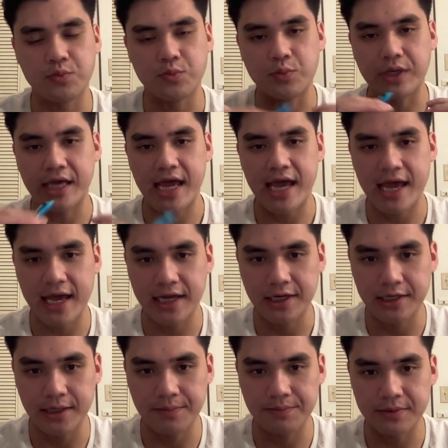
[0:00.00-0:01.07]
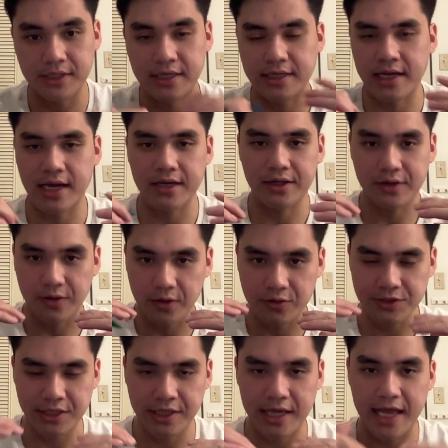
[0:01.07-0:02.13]
We ended up did not
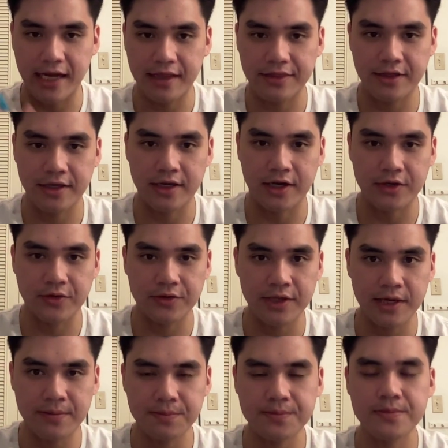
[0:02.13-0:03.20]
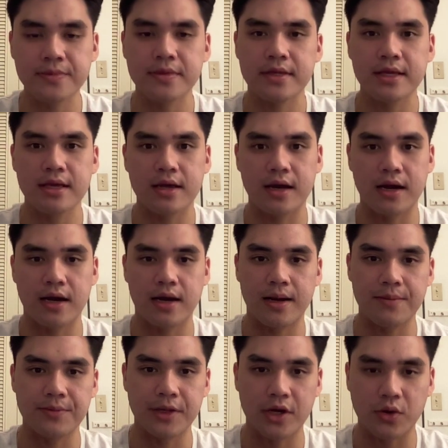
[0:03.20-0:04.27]
closing anything under them.
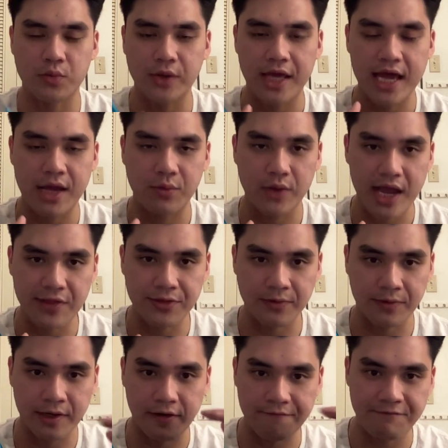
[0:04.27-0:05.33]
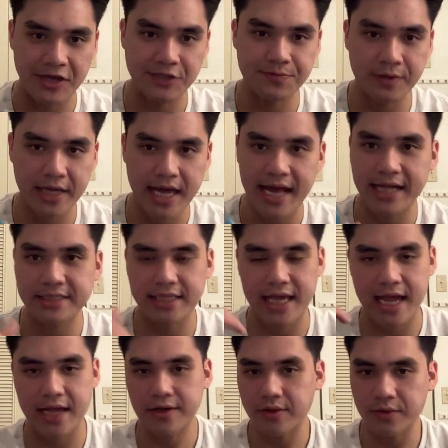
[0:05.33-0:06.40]
We had to run a Facebook ads
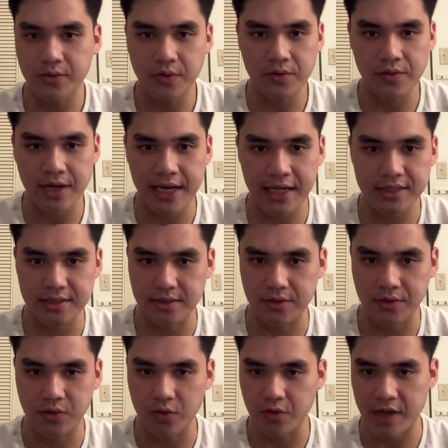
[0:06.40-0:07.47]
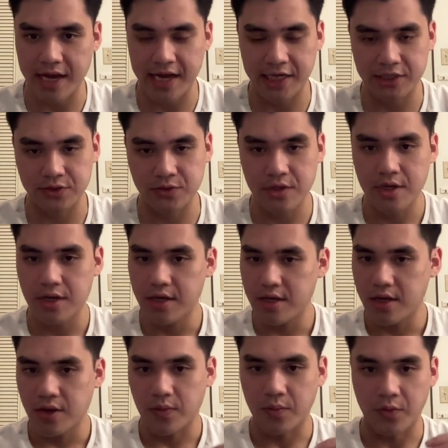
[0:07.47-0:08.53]
and a Google ads. The Google ads
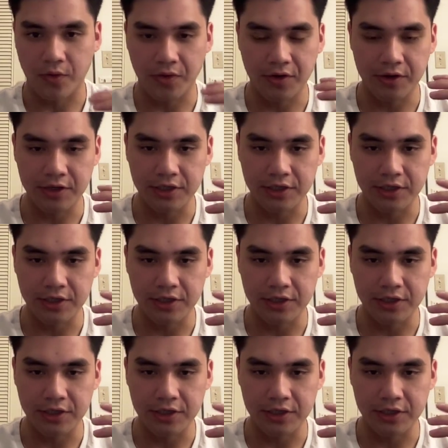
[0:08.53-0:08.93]
were